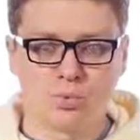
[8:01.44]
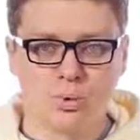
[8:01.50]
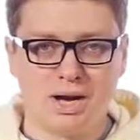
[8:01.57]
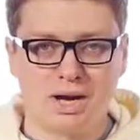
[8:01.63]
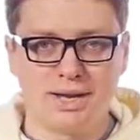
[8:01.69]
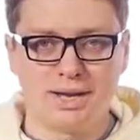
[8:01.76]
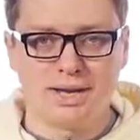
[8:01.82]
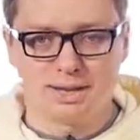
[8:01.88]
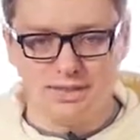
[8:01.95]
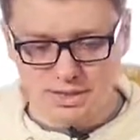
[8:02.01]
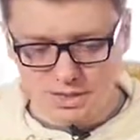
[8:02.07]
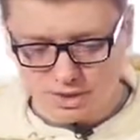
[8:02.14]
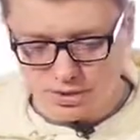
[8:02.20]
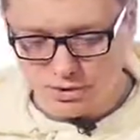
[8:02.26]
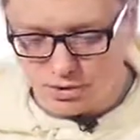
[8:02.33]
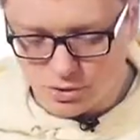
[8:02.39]
1 and
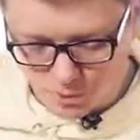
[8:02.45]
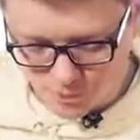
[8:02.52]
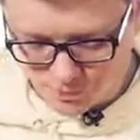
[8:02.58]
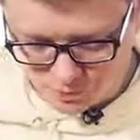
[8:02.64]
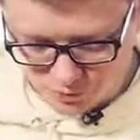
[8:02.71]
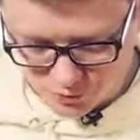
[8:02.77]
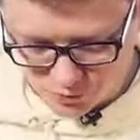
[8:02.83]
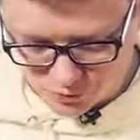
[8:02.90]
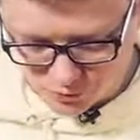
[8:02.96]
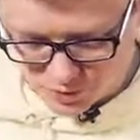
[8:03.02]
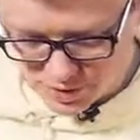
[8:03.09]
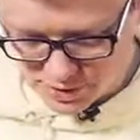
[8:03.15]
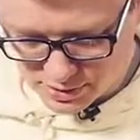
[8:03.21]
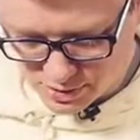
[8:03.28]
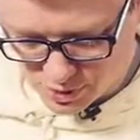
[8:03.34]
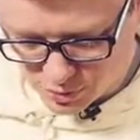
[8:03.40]
0,
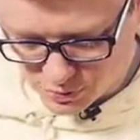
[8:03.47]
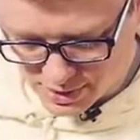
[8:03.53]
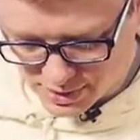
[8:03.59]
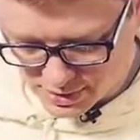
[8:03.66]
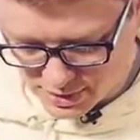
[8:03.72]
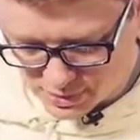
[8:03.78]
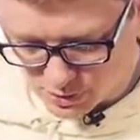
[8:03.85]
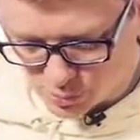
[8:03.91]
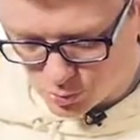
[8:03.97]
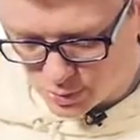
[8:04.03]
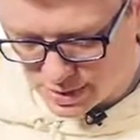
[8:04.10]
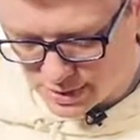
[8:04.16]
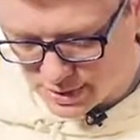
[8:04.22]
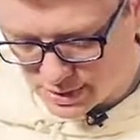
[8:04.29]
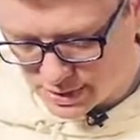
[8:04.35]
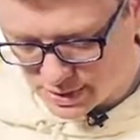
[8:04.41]
right? So x and
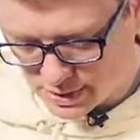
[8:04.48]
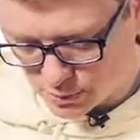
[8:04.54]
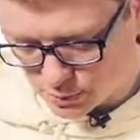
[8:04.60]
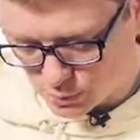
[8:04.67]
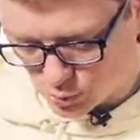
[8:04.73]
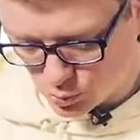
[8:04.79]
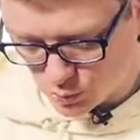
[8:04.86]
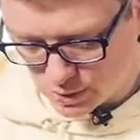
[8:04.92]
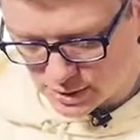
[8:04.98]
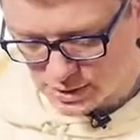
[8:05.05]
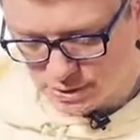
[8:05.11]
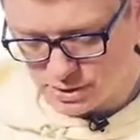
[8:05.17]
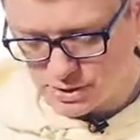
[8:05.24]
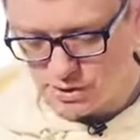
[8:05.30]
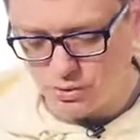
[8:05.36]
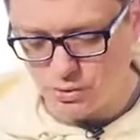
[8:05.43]
y are equal to 1
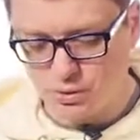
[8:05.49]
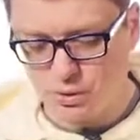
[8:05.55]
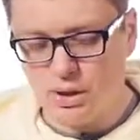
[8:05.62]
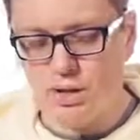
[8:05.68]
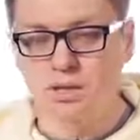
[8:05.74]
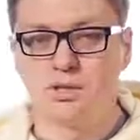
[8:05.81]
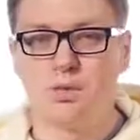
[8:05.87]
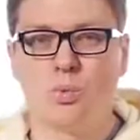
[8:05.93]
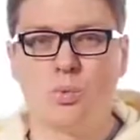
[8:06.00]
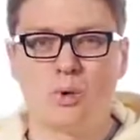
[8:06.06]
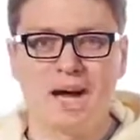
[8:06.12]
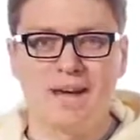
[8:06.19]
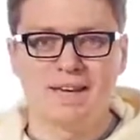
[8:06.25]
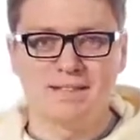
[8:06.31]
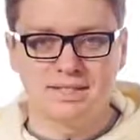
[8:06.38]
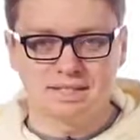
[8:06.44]
and 0. So
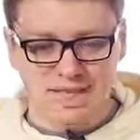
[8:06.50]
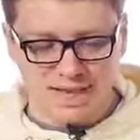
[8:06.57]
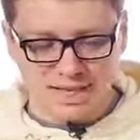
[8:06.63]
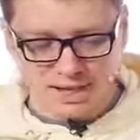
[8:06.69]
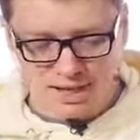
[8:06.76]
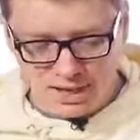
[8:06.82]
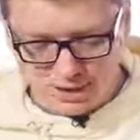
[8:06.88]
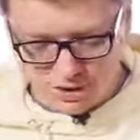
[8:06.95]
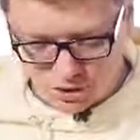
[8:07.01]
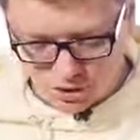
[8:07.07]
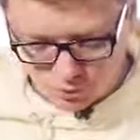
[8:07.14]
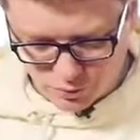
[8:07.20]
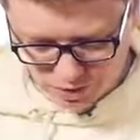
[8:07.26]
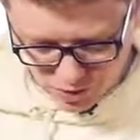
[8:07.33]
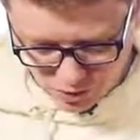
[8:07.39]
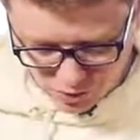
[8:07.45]
why is that? So
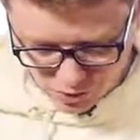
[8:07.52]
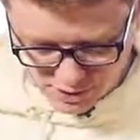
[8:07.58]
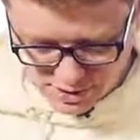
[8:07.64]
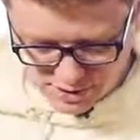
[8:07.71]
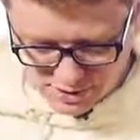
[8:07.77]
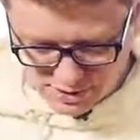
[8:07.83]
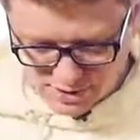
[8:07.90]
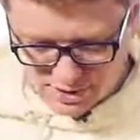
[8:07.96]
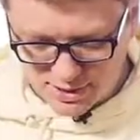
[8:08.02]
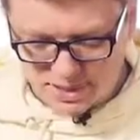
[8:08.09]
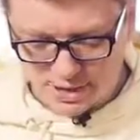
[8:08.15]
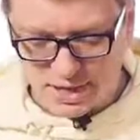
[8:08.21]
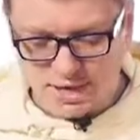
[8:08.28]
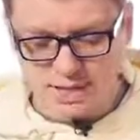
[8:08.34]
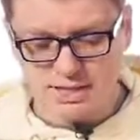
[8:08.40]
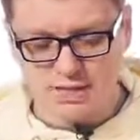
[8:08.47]
recall that in this
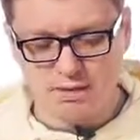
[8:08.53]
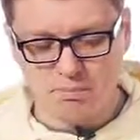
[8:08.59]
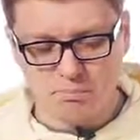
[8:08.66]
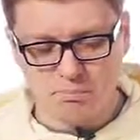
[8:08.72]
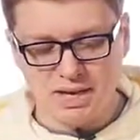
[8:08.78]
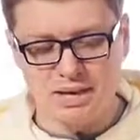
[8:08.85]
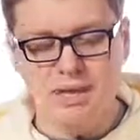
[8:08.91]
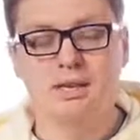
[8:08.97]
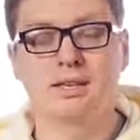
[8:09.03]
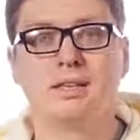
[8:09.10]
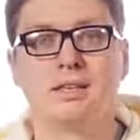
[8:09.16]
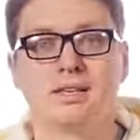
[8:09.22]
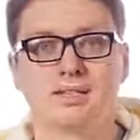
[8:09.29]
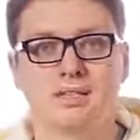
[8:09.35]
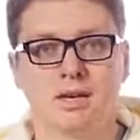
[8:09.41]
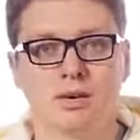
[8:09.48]
case, b
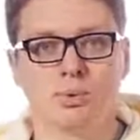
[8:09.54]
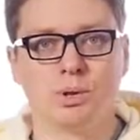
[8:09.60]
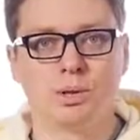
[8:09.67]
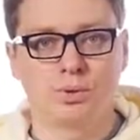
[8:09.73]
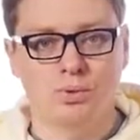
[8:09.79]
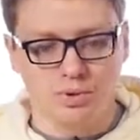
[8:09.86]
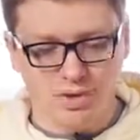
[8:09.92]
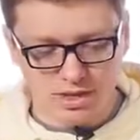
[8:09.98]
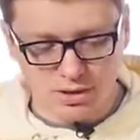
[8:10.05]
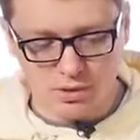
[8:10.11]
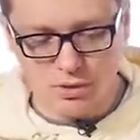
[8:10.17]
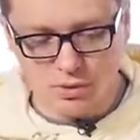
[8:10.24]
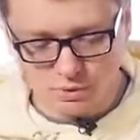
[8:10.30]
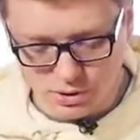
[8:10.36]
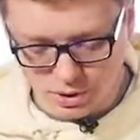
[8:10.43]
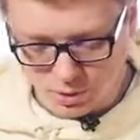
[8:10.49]
is equal to
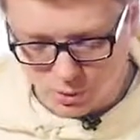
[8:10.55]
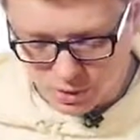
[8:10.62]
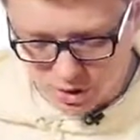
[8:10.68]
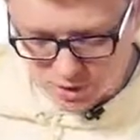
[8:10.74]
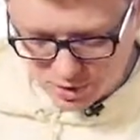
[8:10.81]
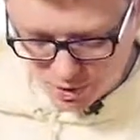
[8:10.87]
0. So